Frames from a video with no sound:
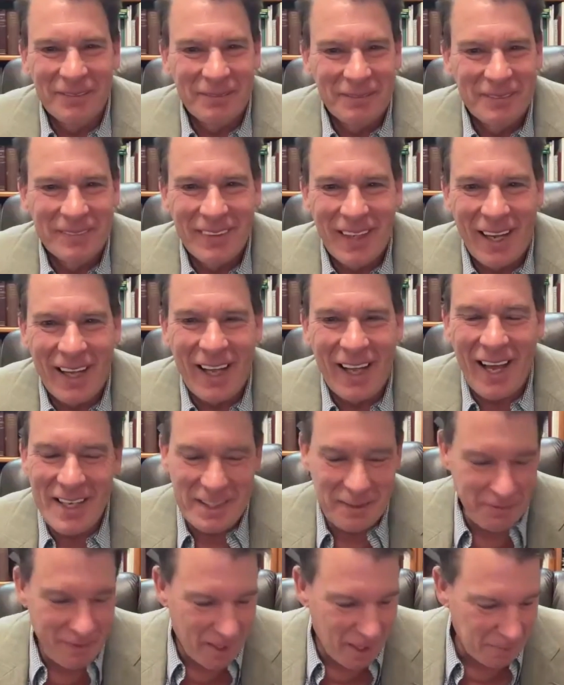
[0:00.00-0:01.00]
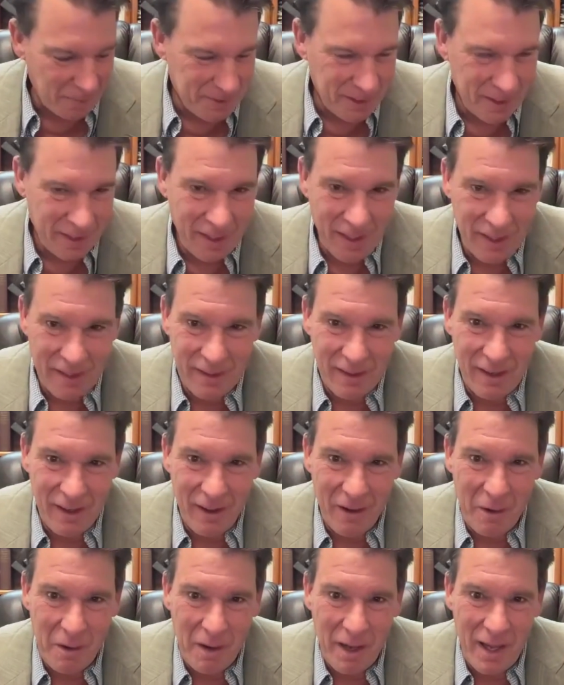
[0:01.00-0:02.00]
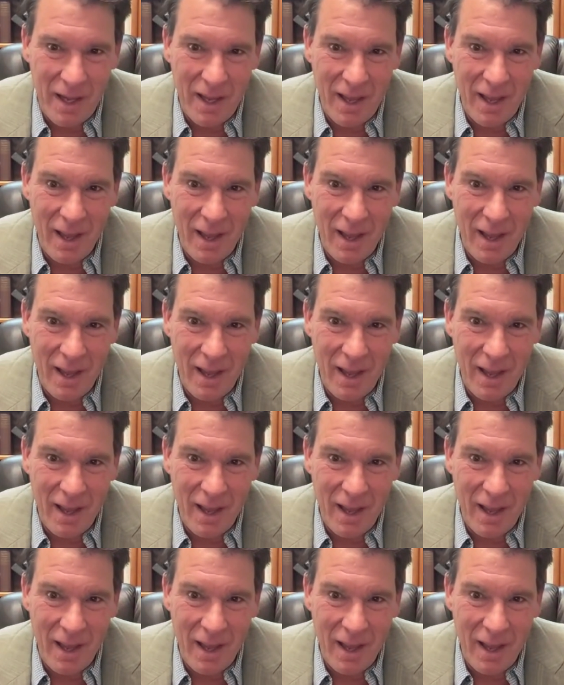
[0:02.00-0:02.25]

soon as it's coming, bam, I'm down.